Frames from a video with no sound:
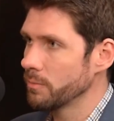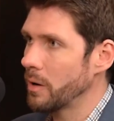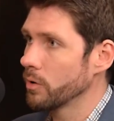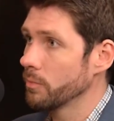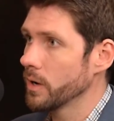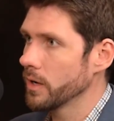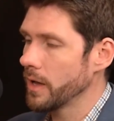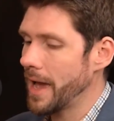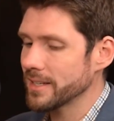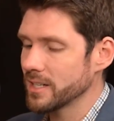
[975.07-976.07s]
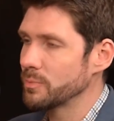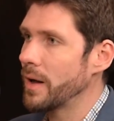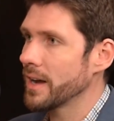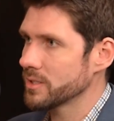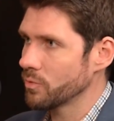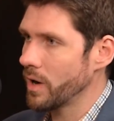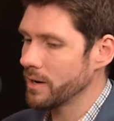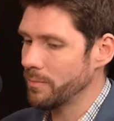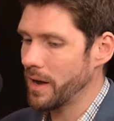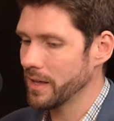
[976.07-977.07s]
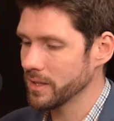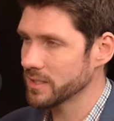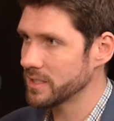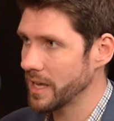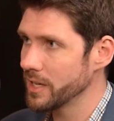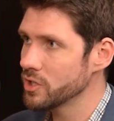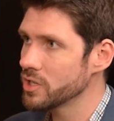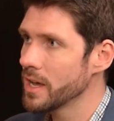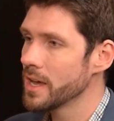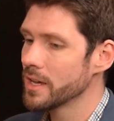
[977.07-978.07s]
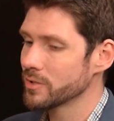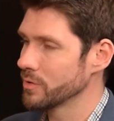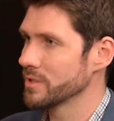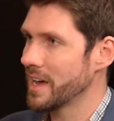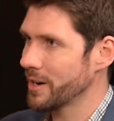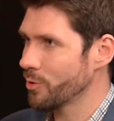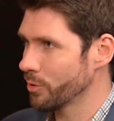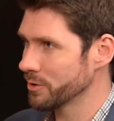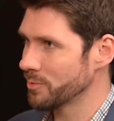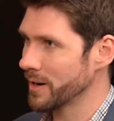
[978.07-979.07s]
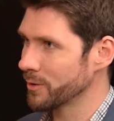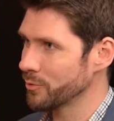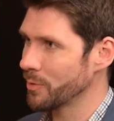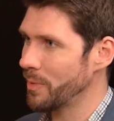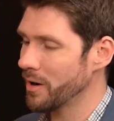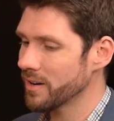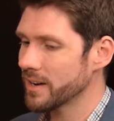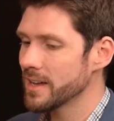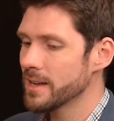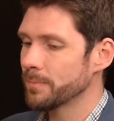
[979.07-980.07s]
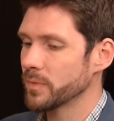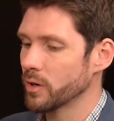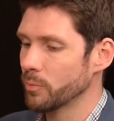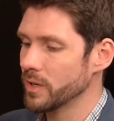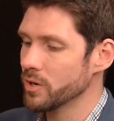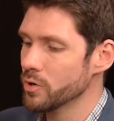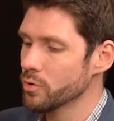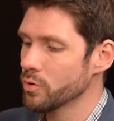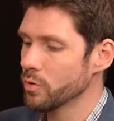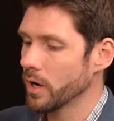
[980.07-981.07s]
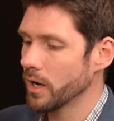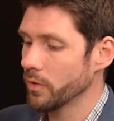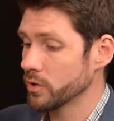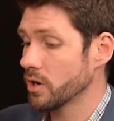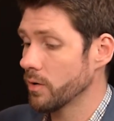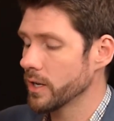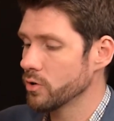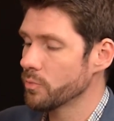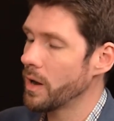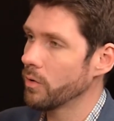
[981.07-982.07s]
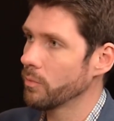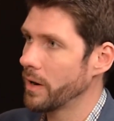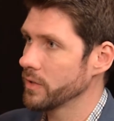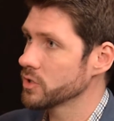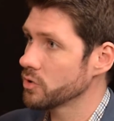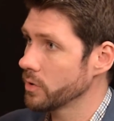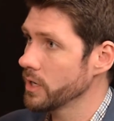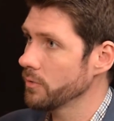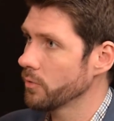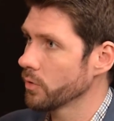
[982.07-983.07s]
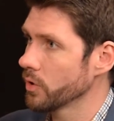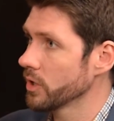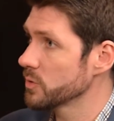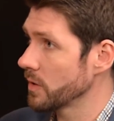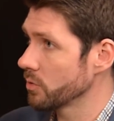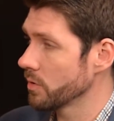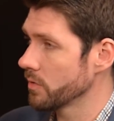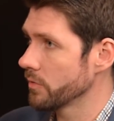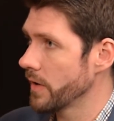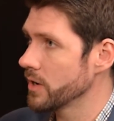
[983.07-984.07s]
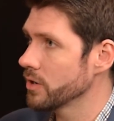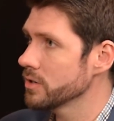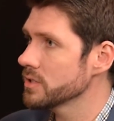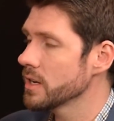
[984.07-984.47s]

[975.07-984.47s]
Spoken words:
power access box right by the stage. So there's not cords running through the park. There will be there's already new power by the street for the Lunch by the River vendors.